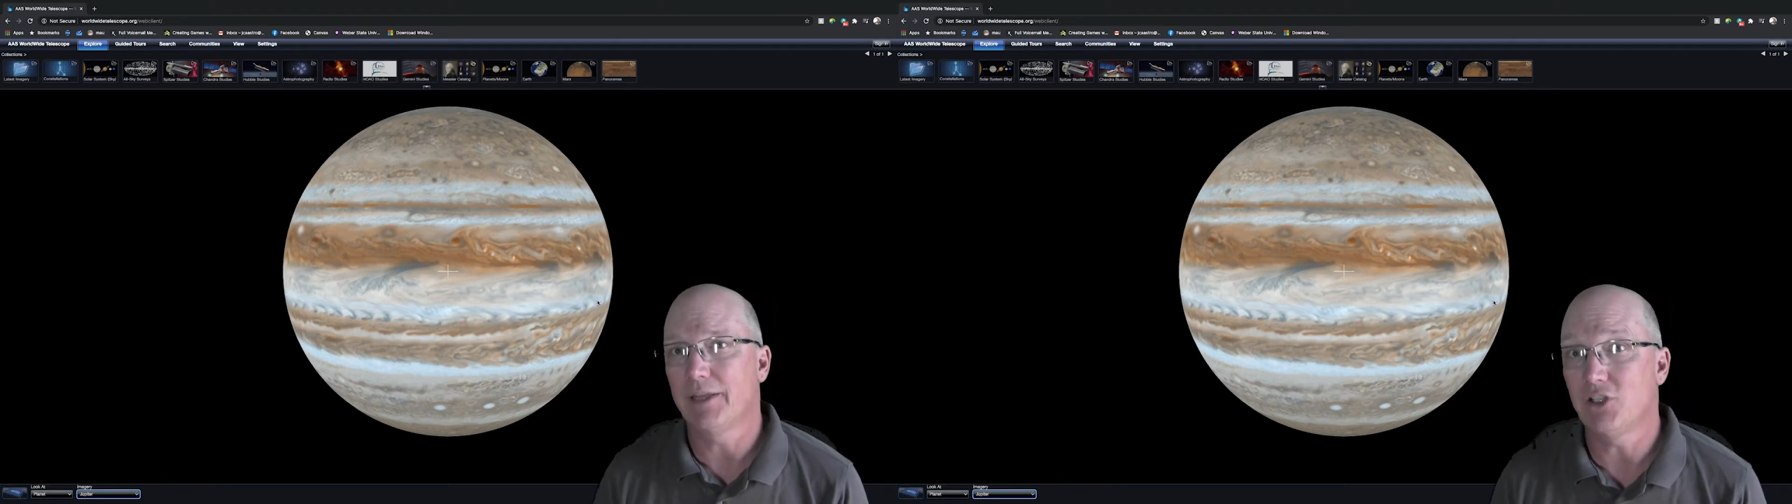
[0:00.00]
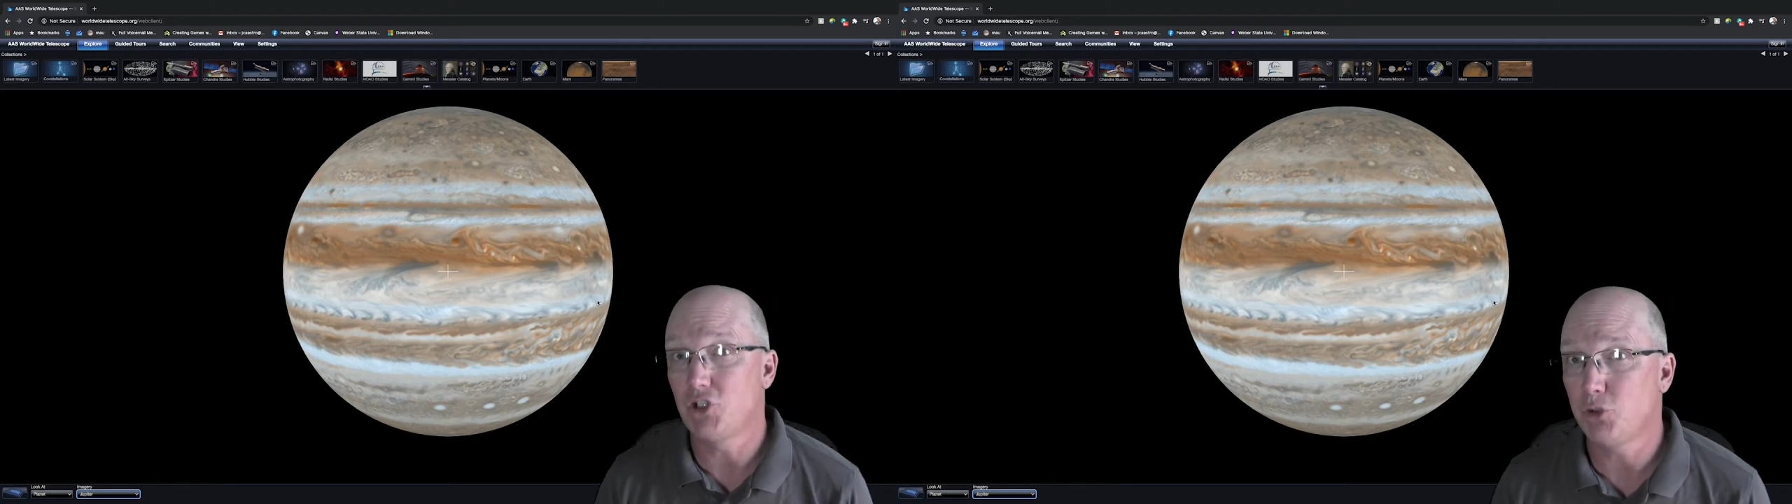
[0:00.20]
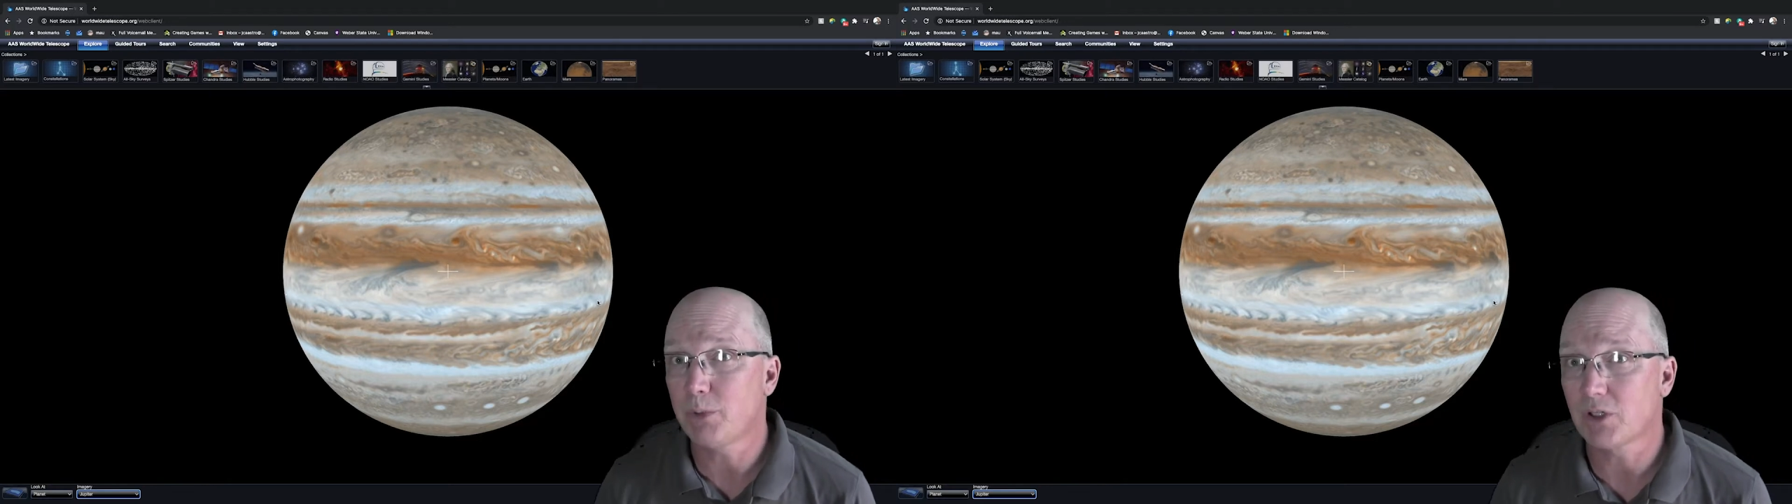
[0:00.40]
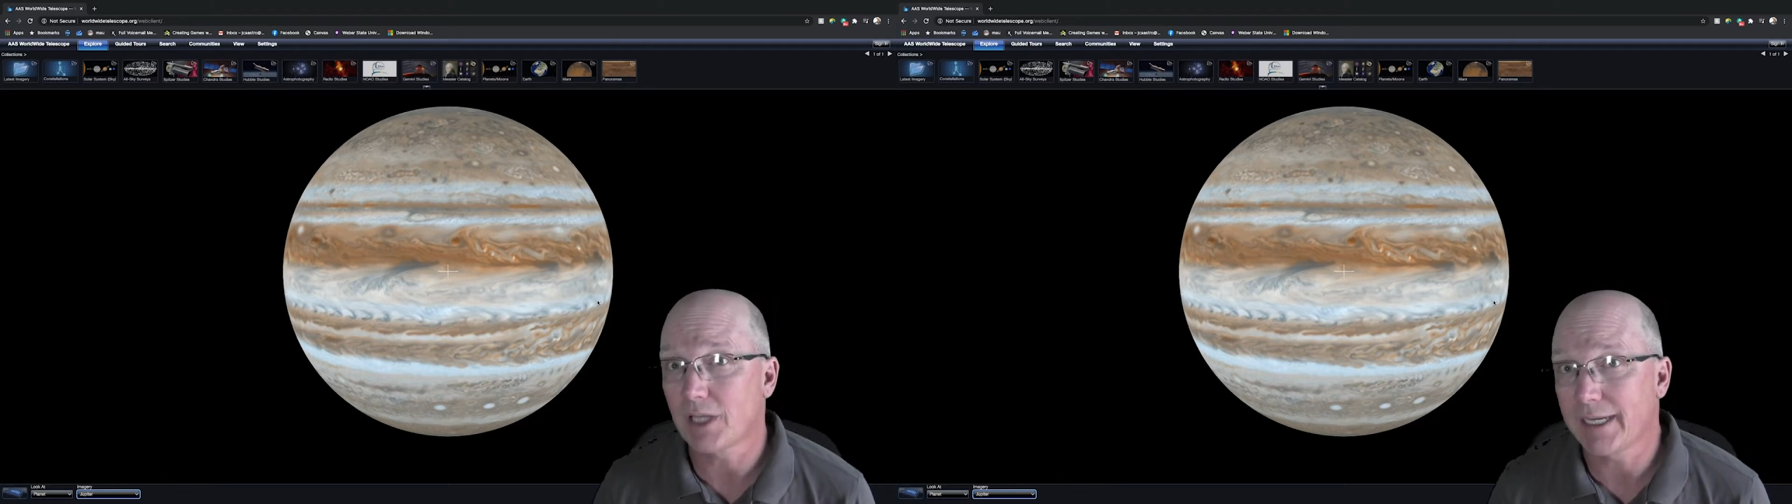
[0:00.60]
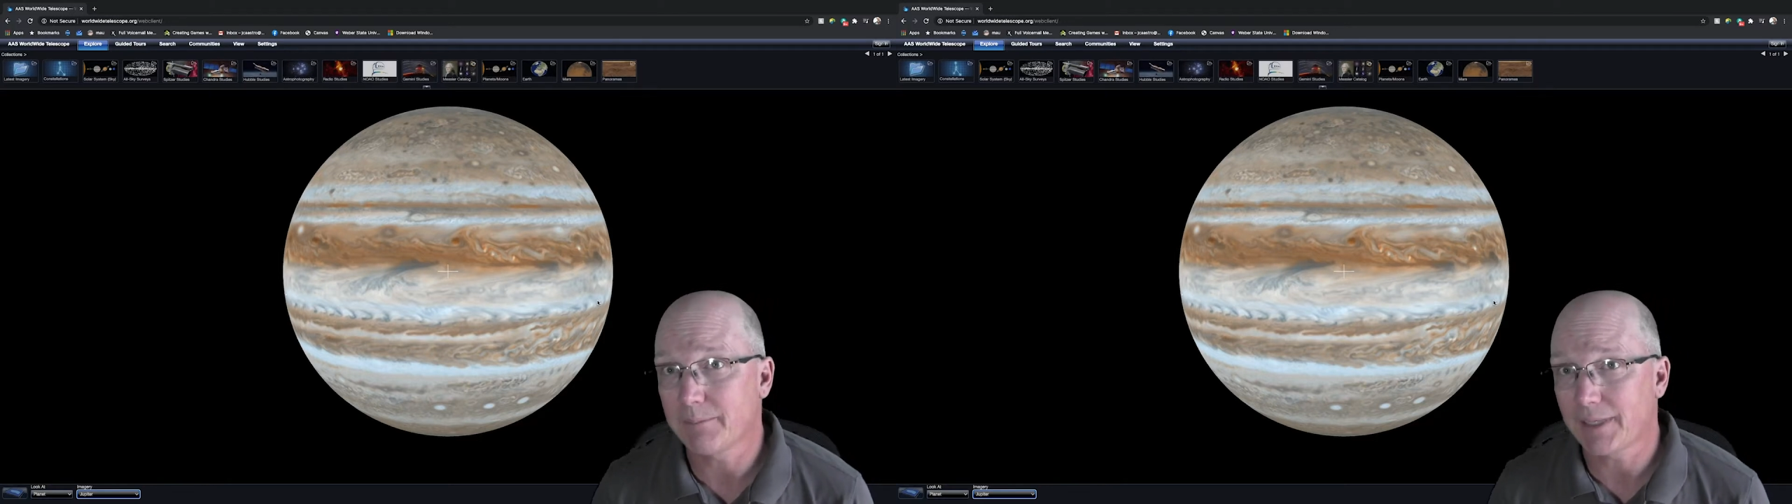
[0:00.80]
the
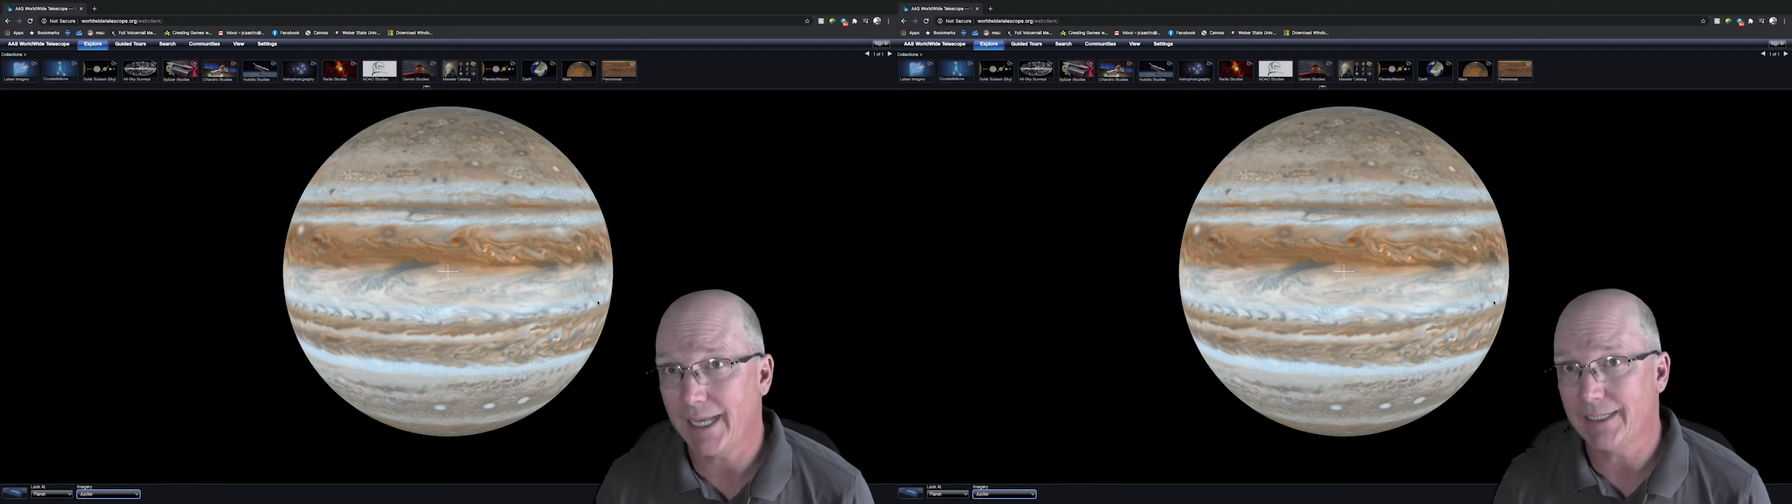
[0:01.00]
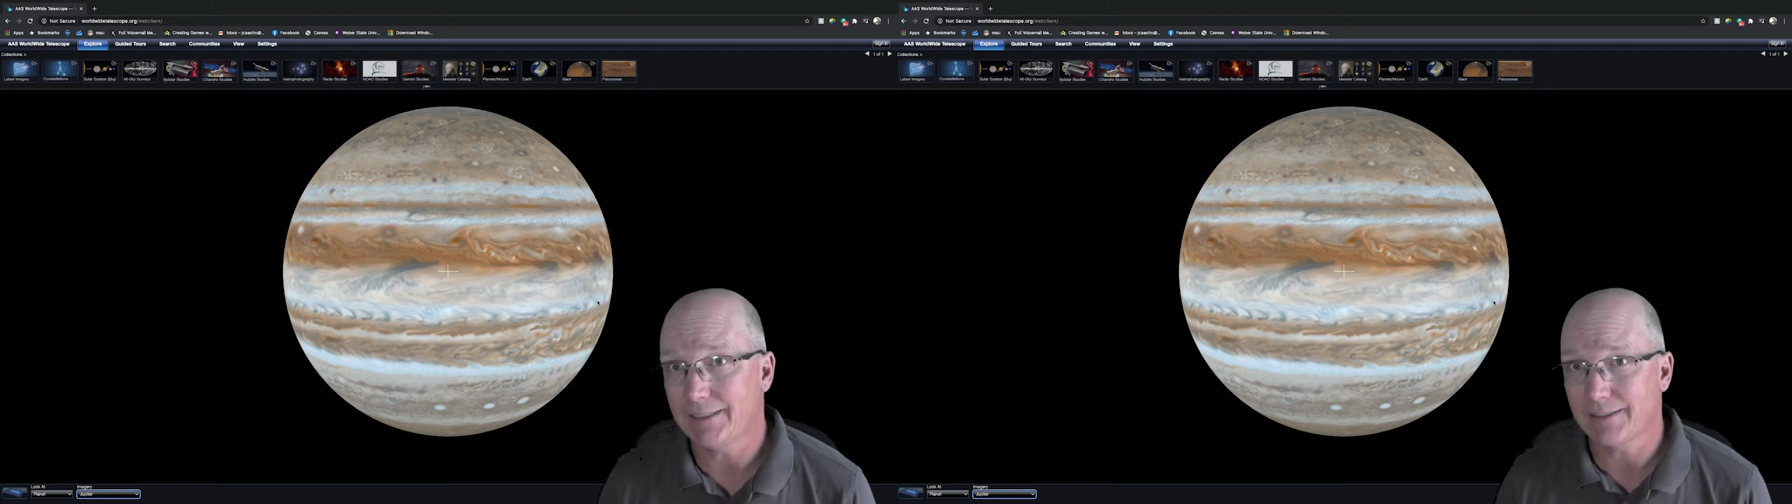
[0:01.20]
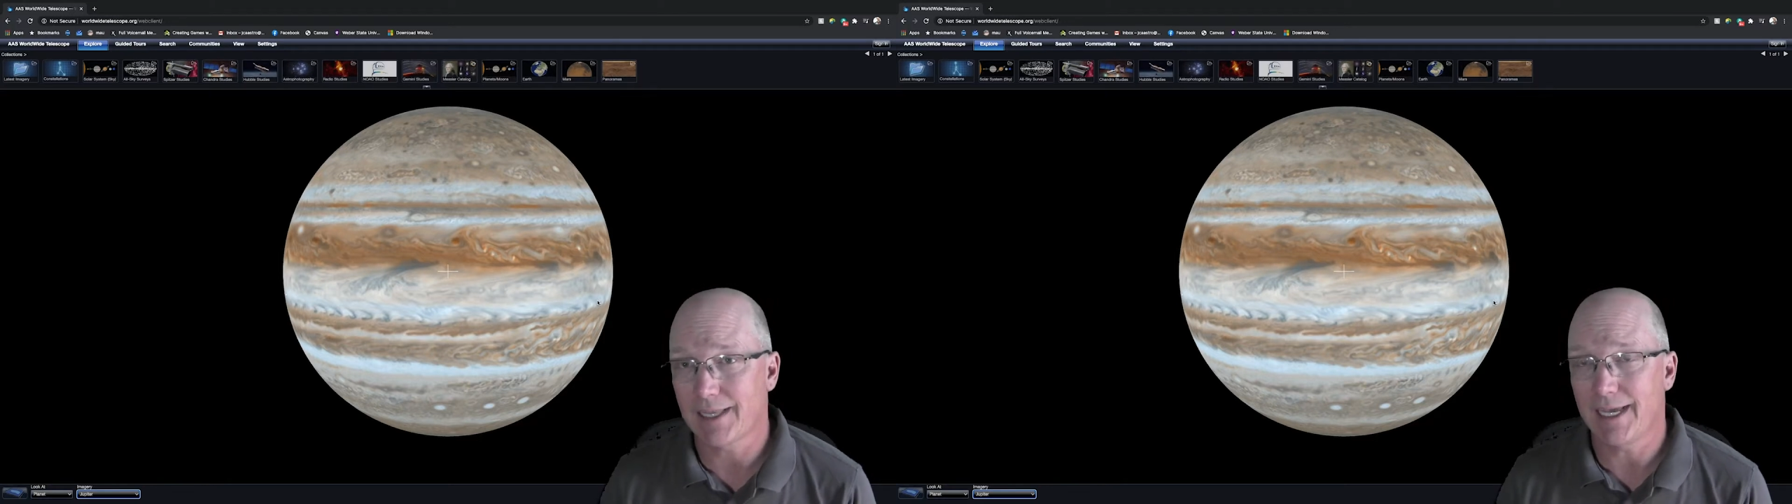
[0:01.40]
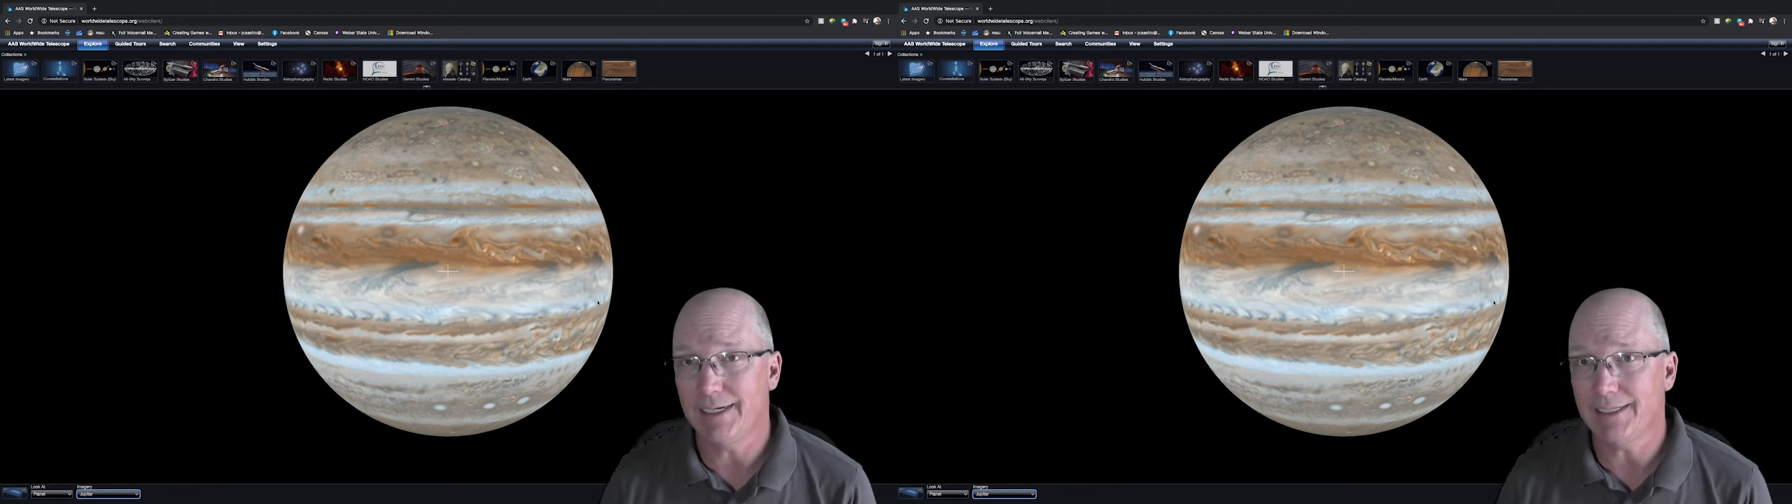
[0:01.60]
Jupiter-like planets that